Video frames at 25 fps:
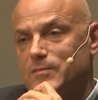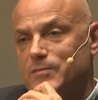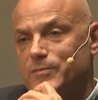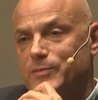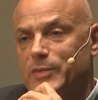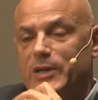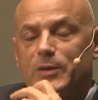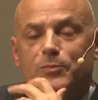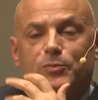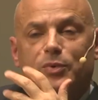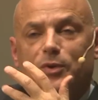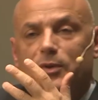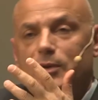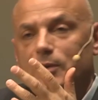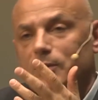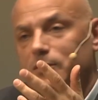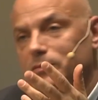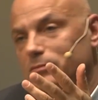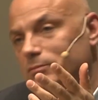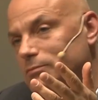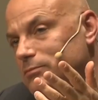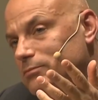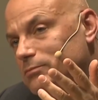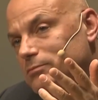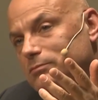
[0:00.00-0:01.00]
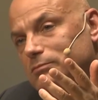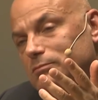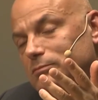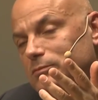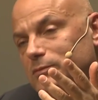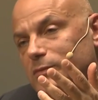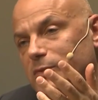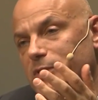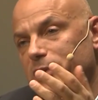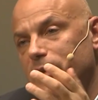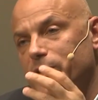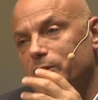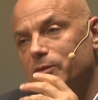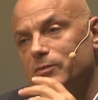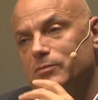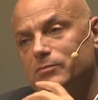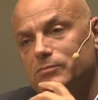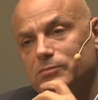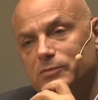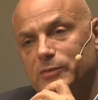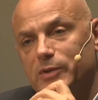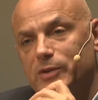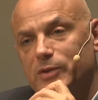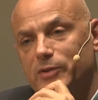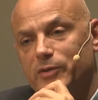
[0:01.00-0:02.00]
people,
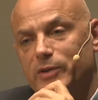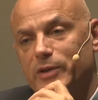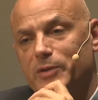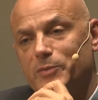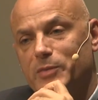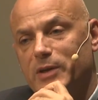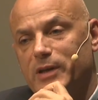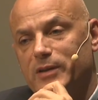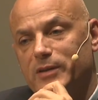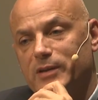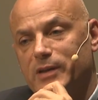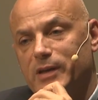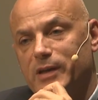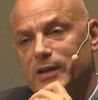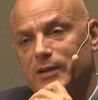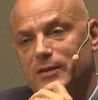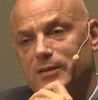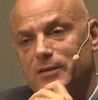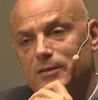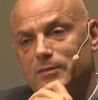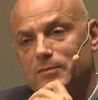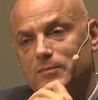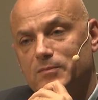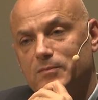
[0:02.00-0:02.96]
agree about that.